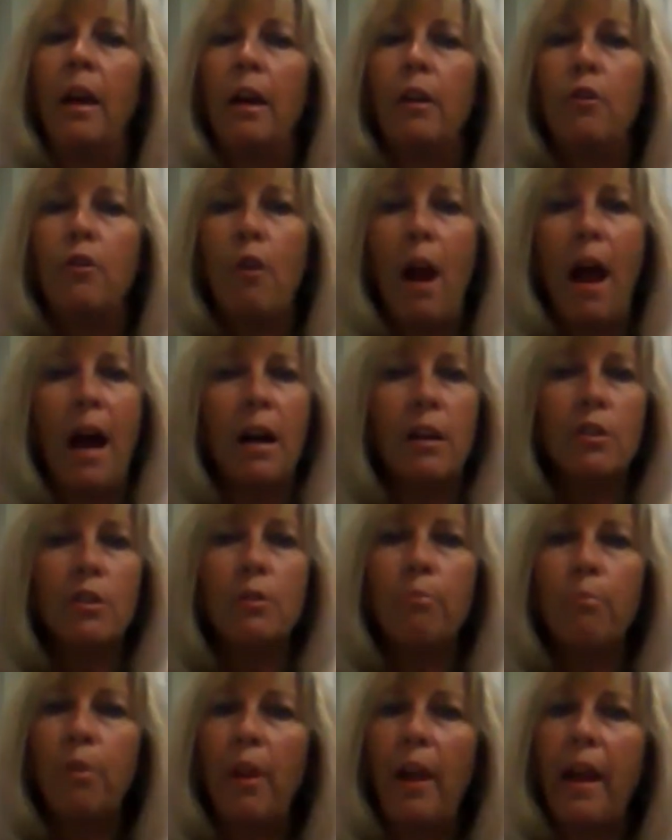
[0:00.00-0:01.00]
And your
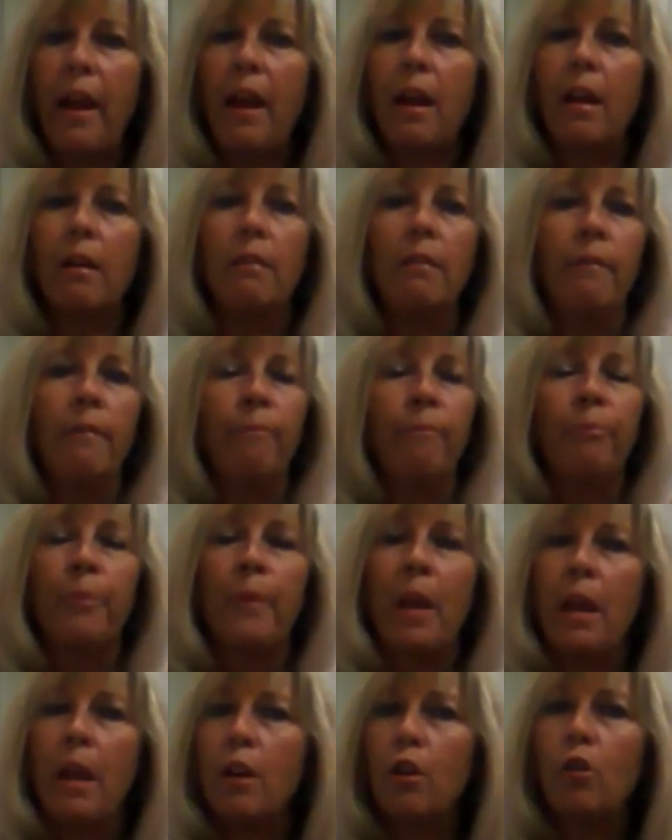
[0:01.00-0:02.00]
action plan
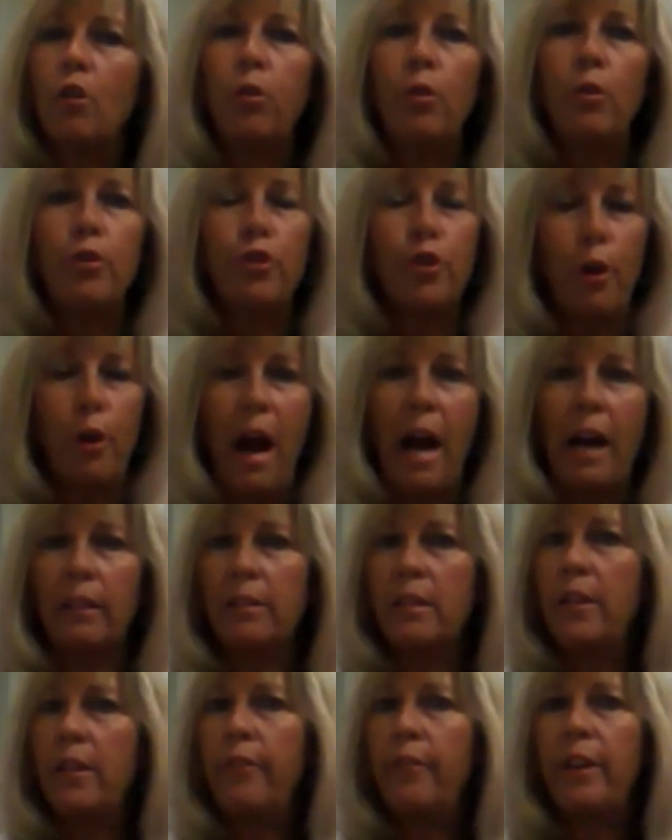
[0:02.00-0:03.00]
includes your
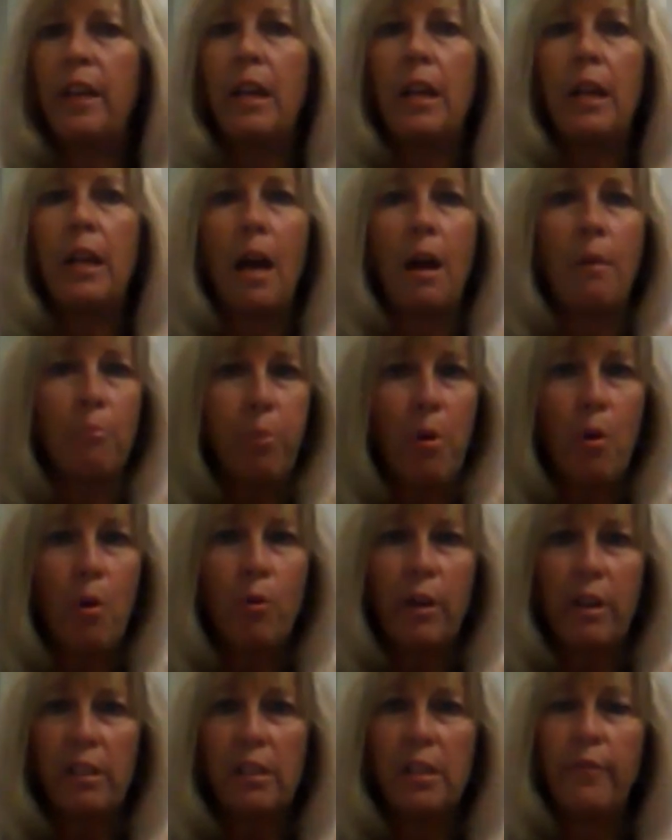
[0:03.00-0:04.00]
activity and
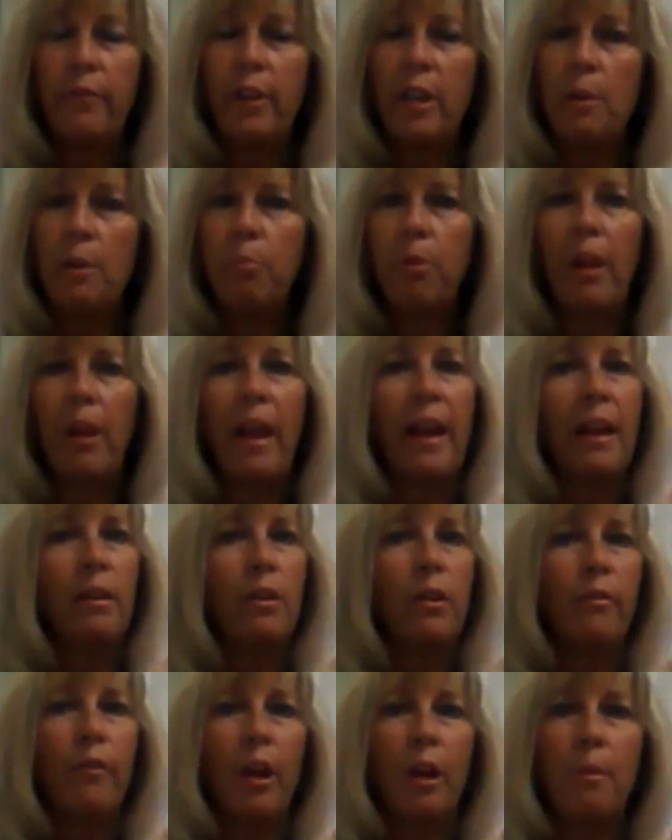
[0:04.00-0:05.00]
productivity
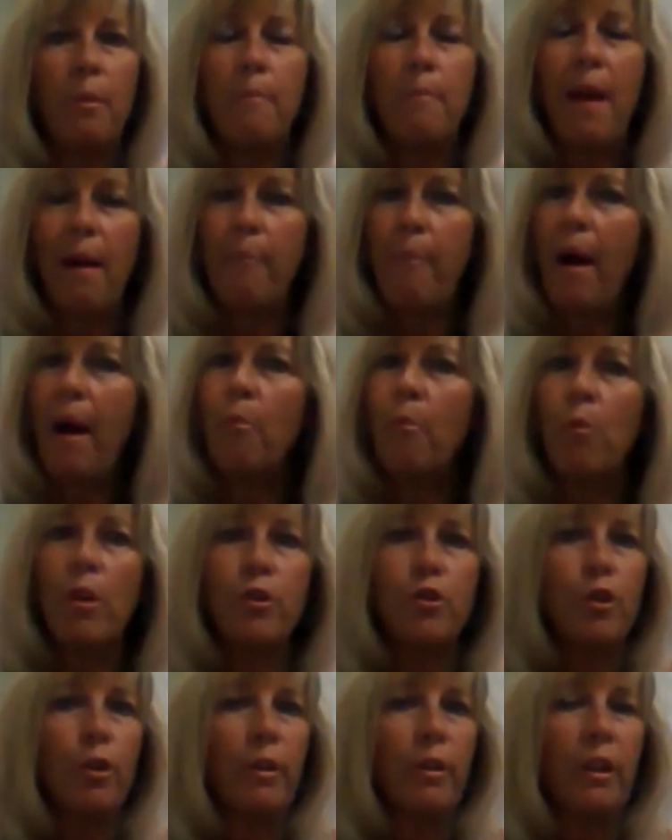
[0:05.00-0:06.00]
plan. You've got to map out
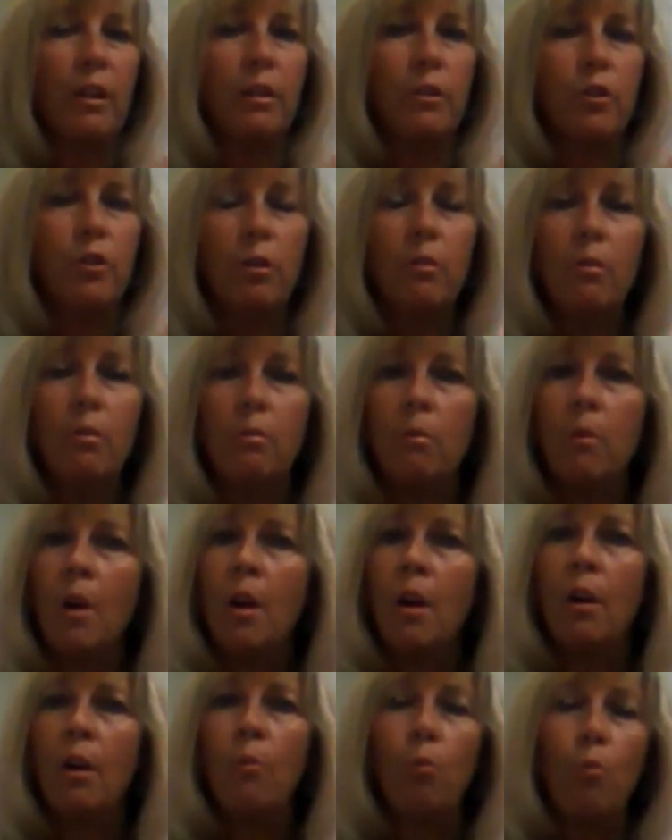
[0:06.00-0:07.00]
what you're going to do
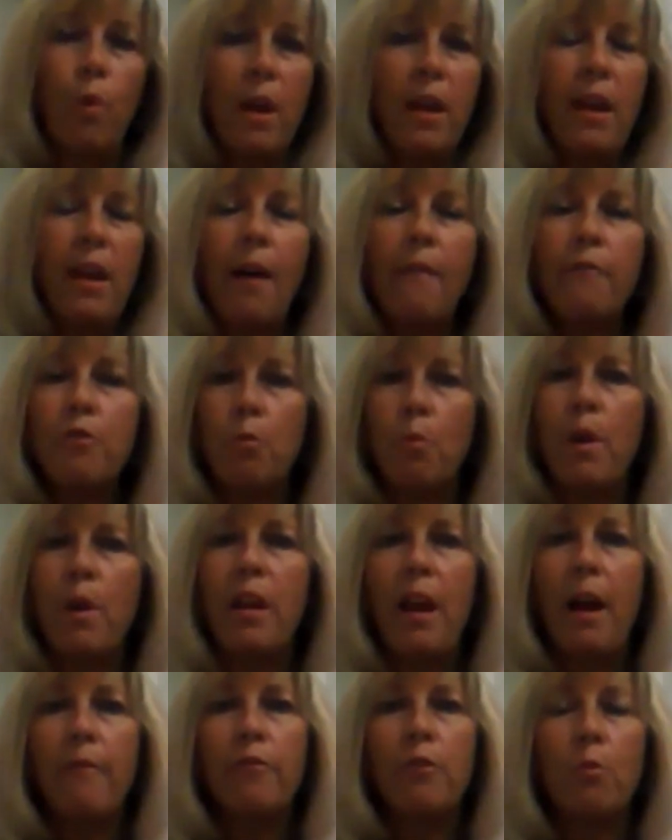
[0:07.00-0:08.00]
week after
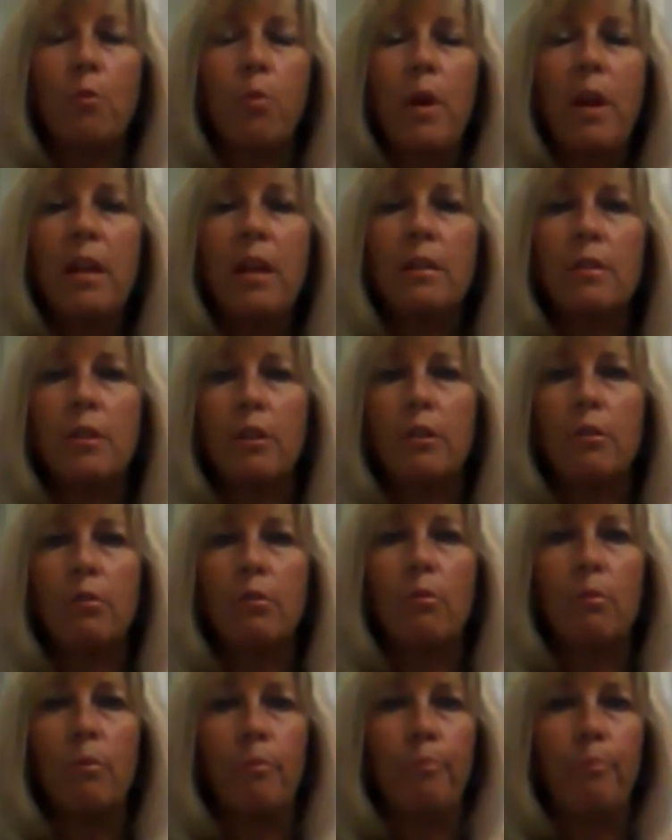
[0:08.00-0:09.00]
week after week
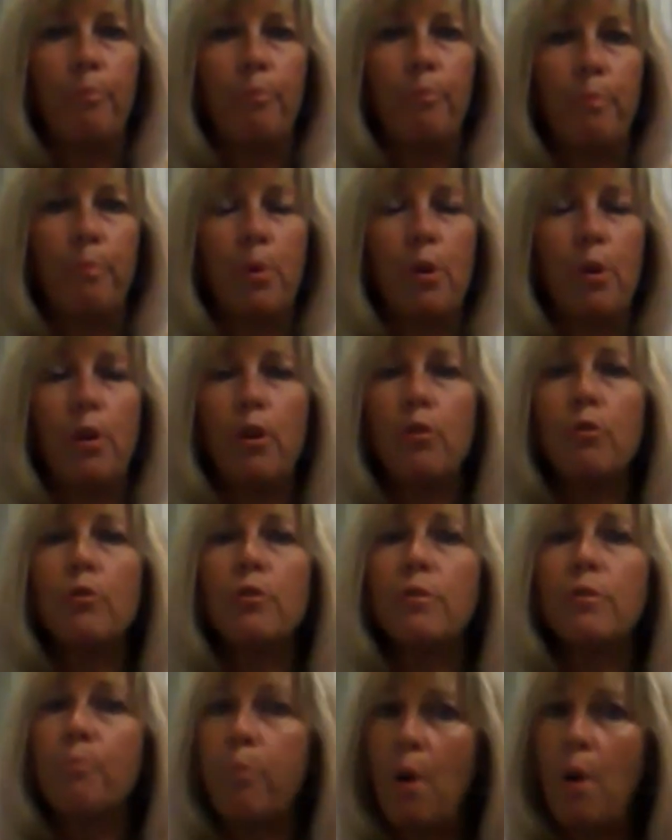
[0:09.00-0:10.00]
to
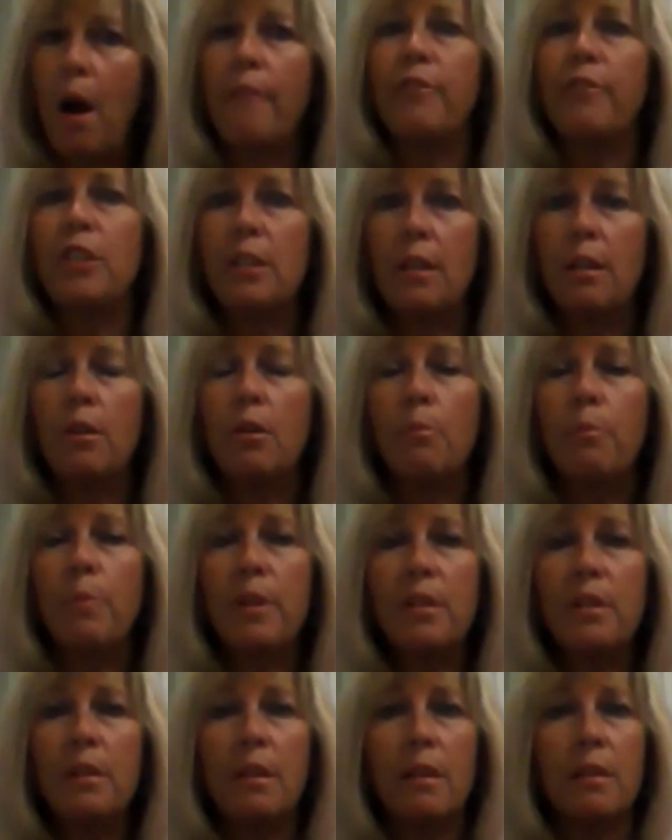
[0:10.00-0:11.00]
produce profits in your
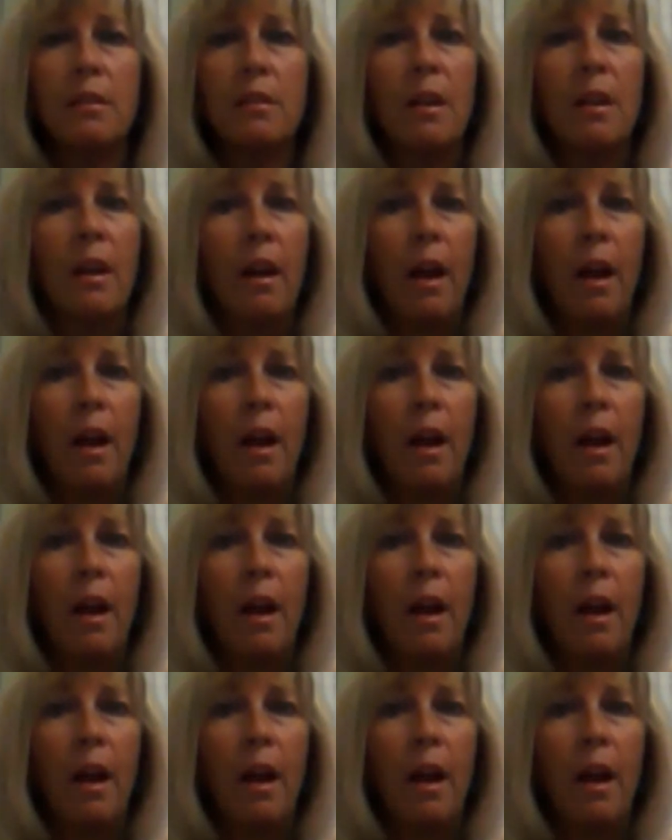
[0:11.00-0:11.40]
business.